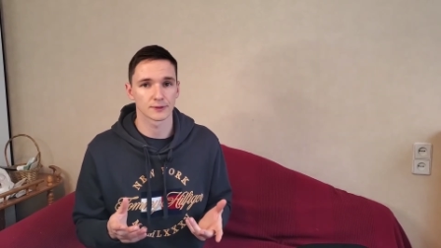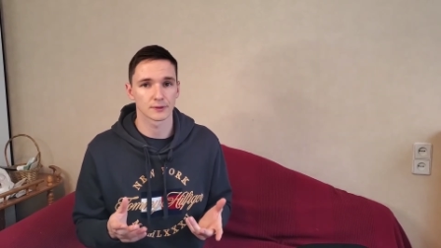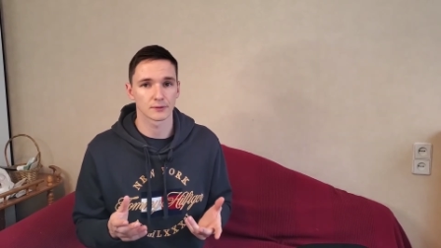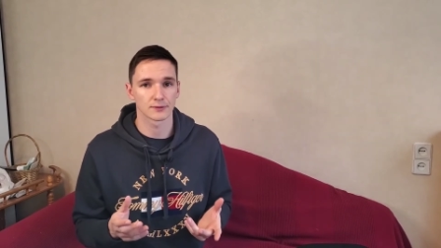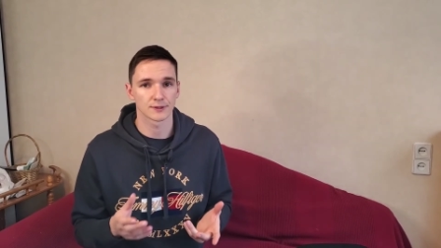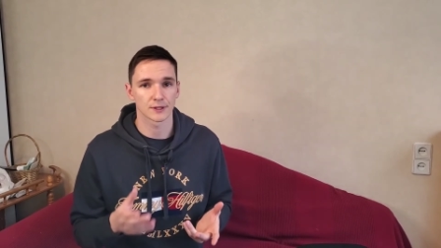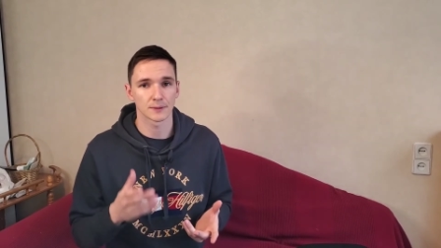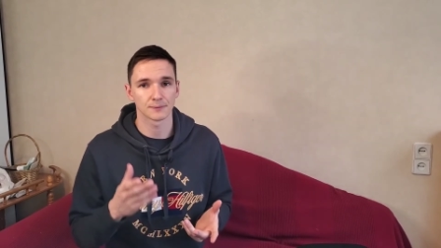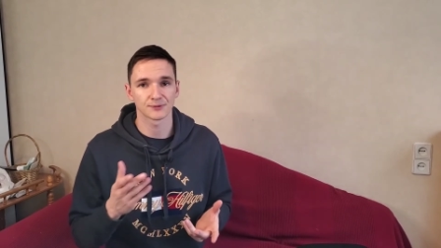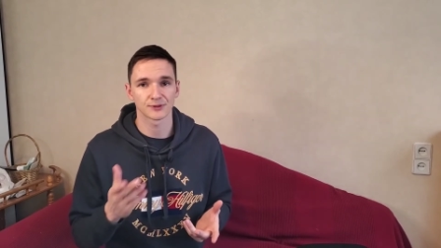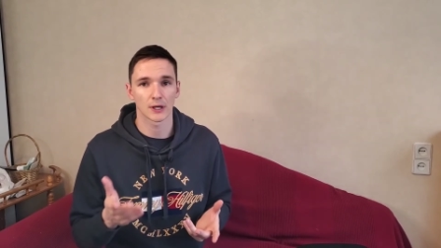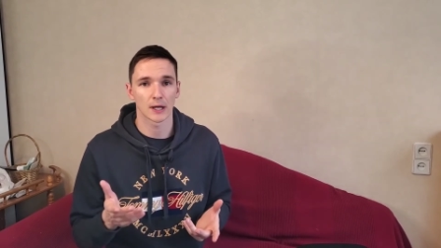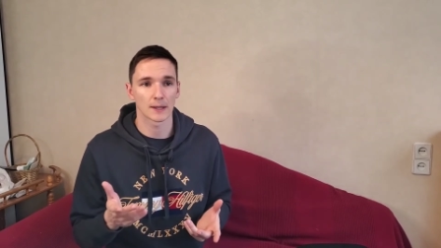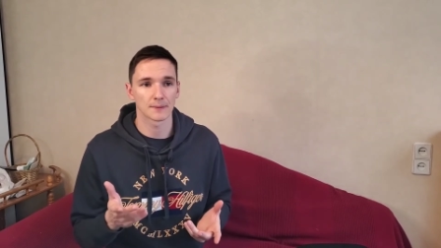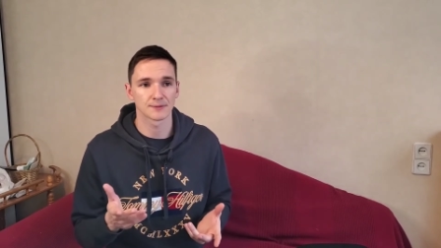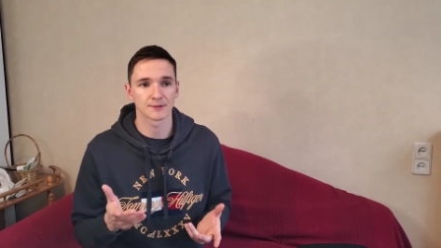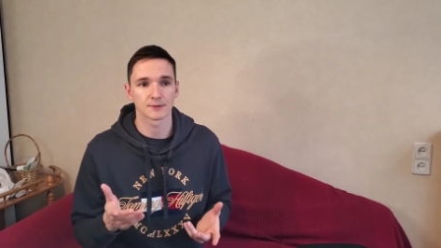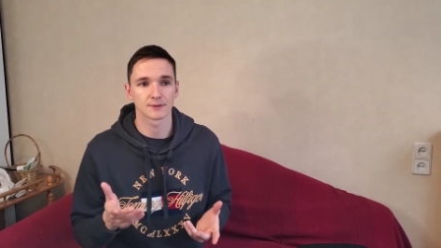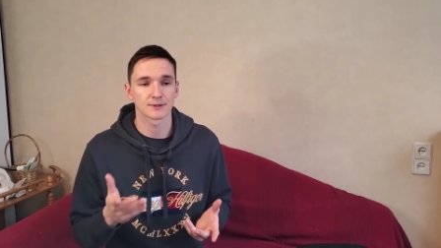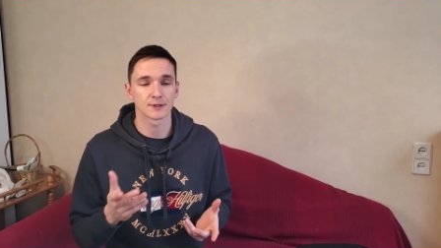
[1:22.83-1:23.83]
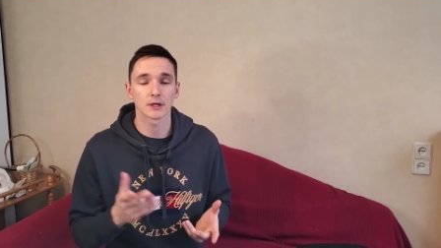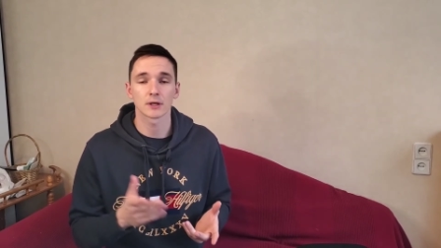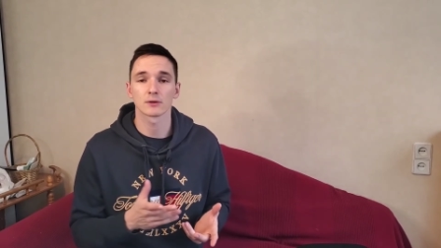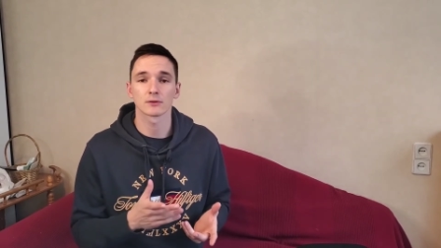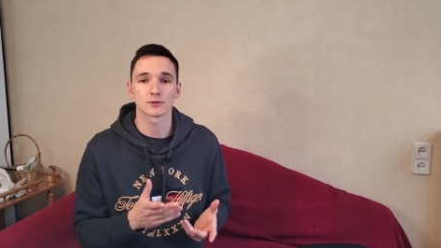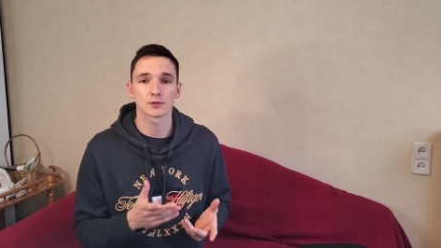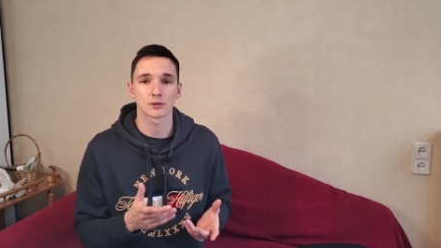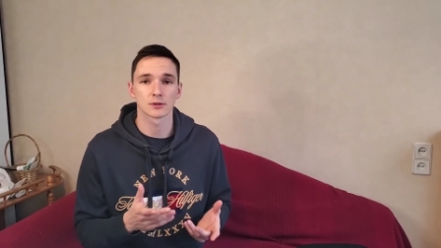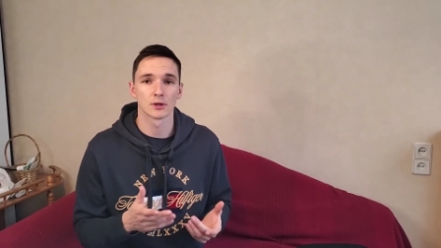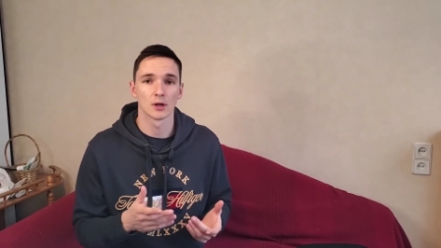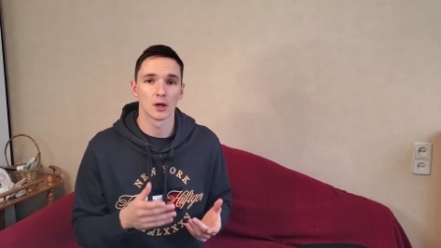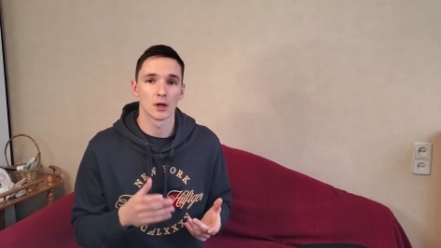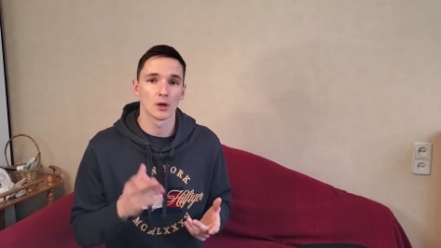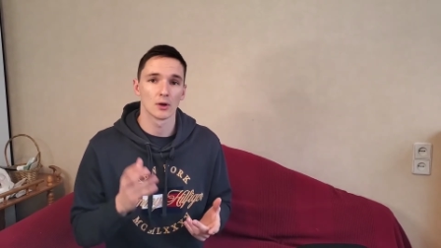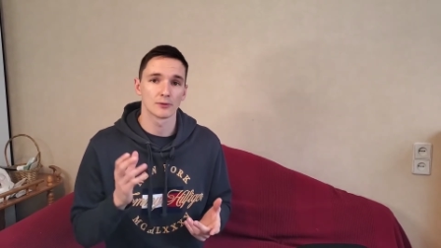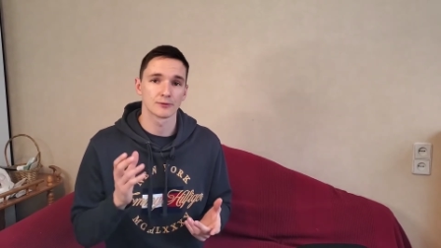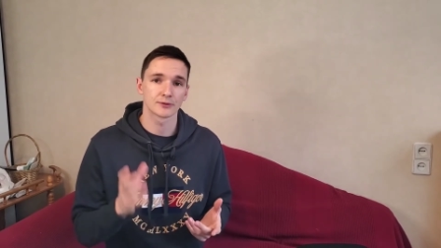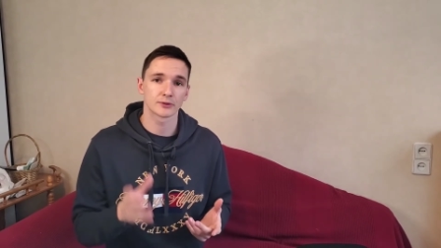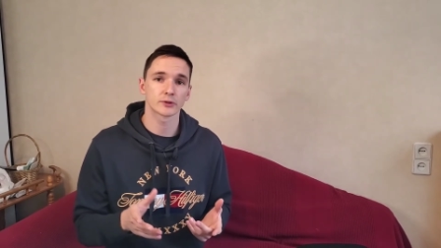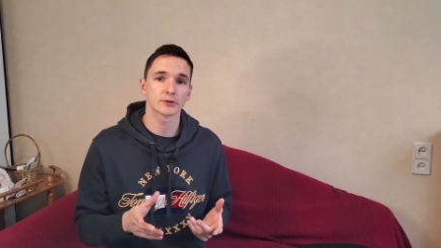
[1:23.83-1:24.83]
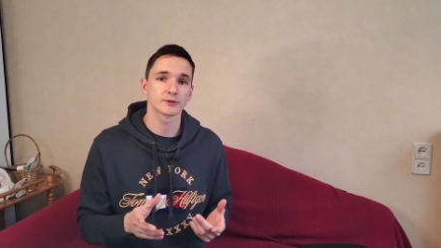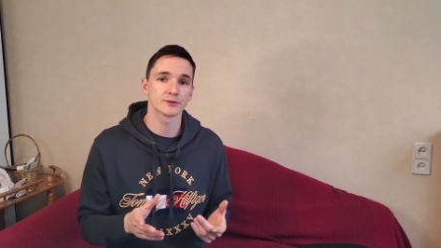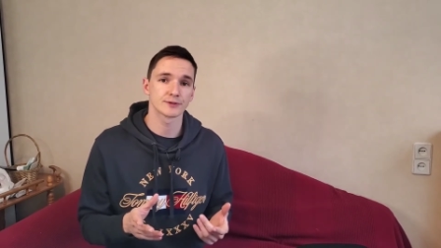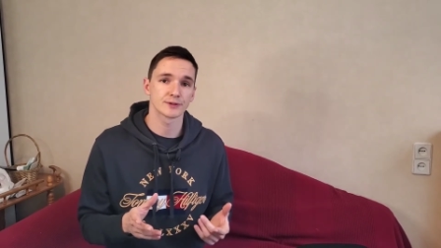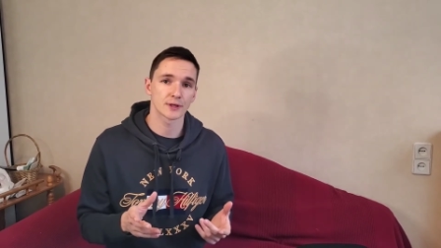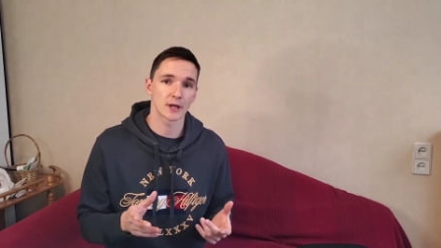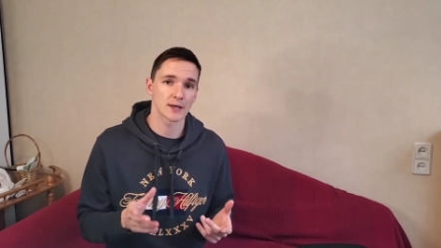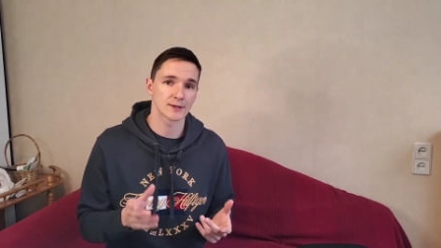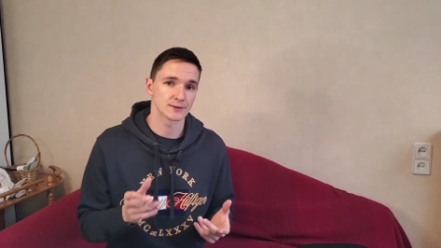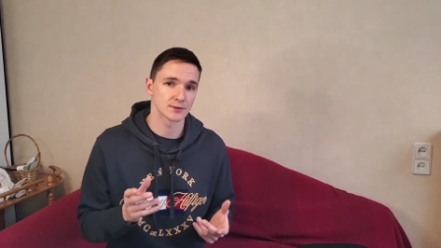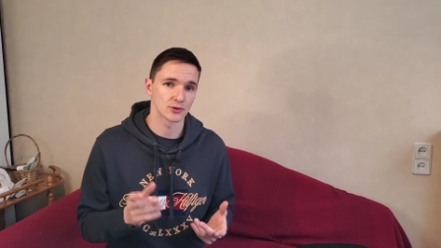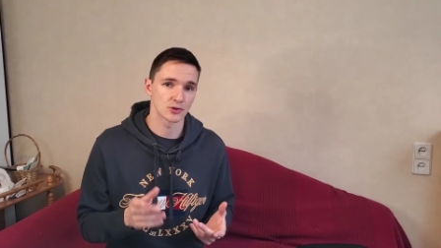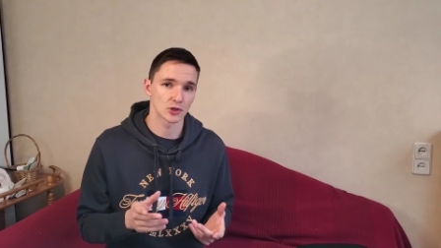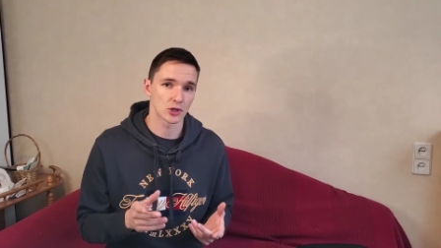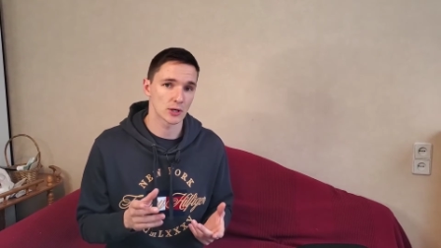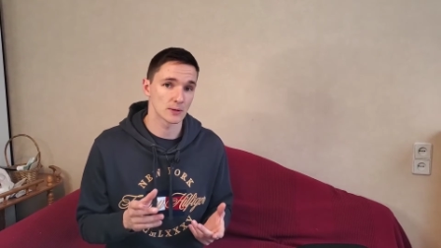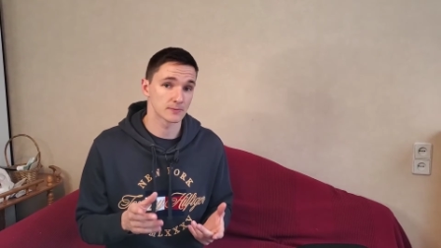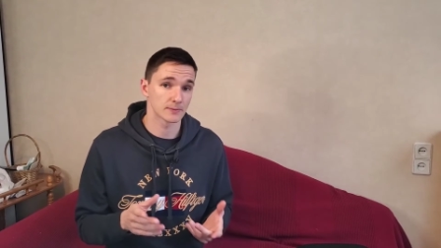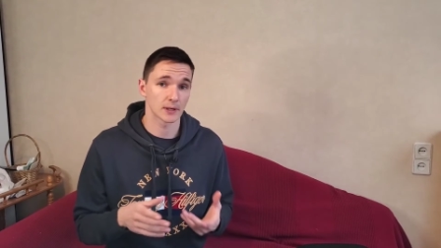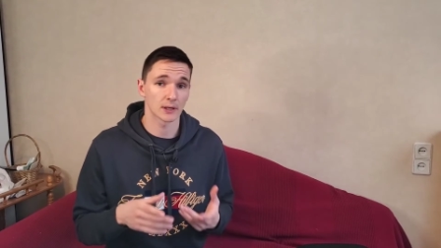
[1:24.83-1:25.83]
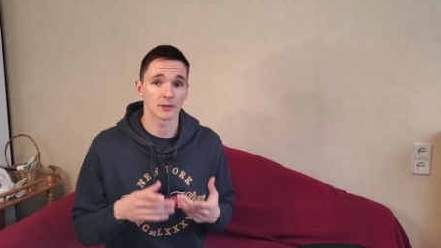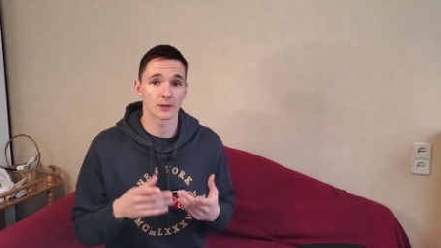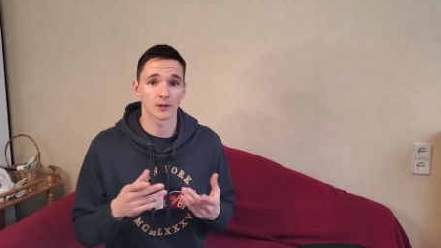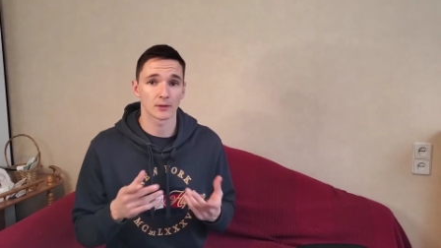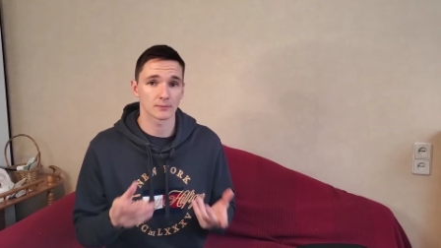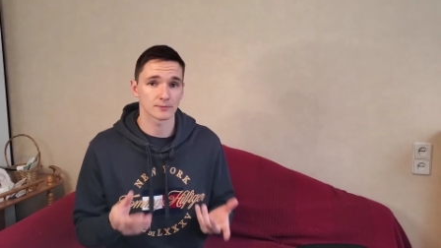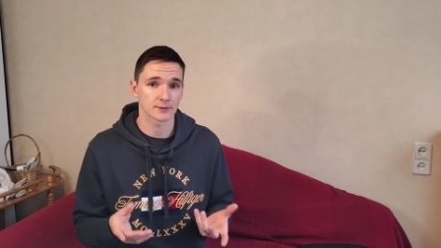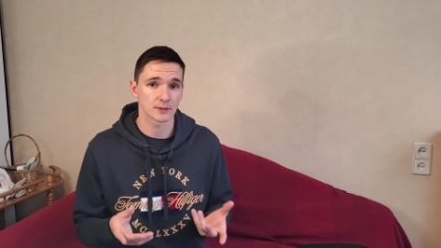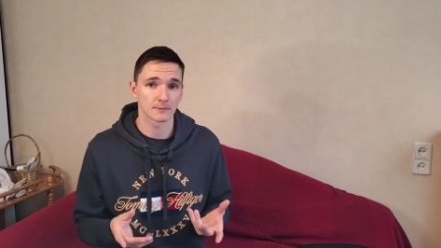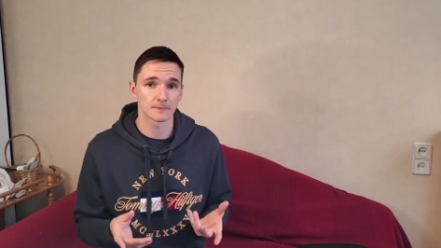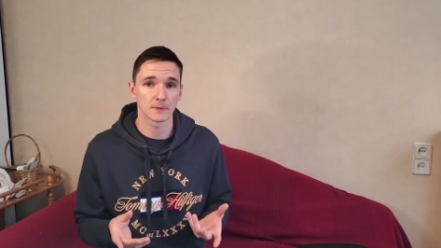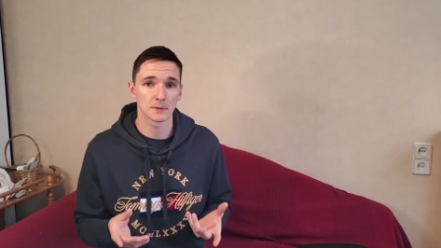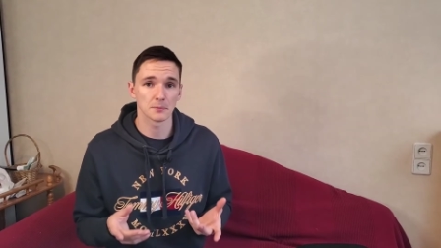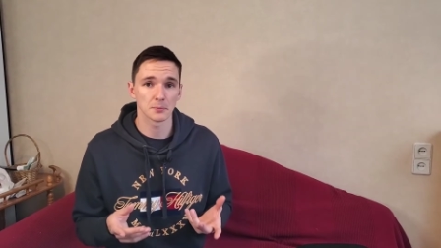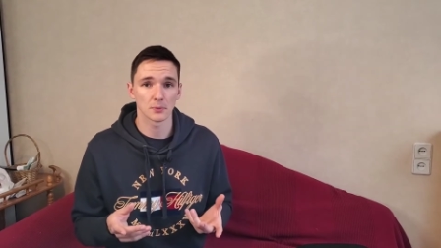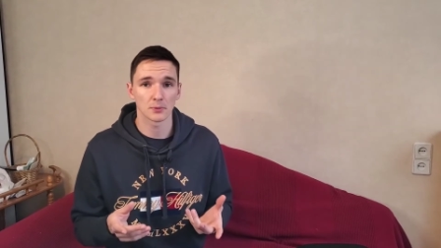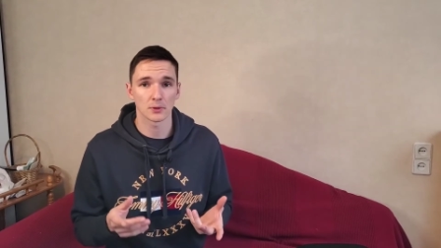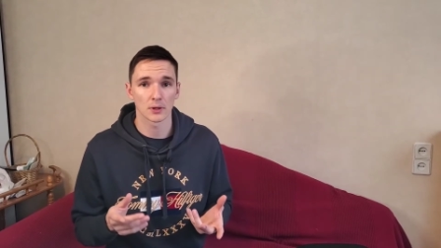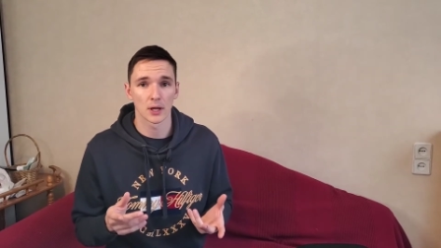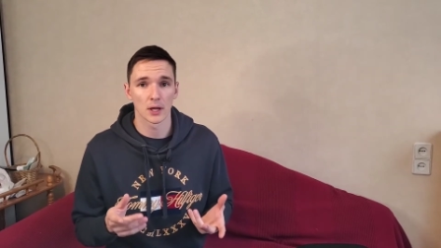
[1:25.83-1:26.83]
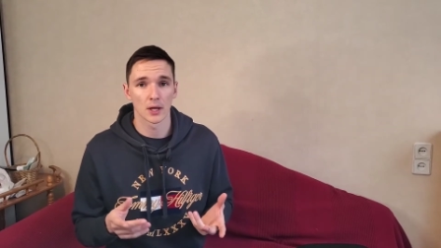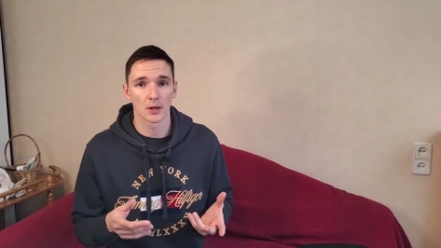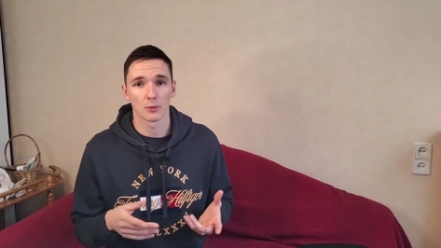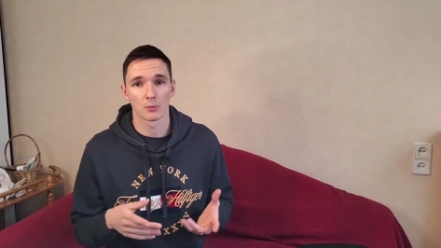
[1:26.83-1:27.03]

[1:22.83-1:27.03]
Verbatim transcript: So sometimes a seat cushion of certain size and shape can help some people,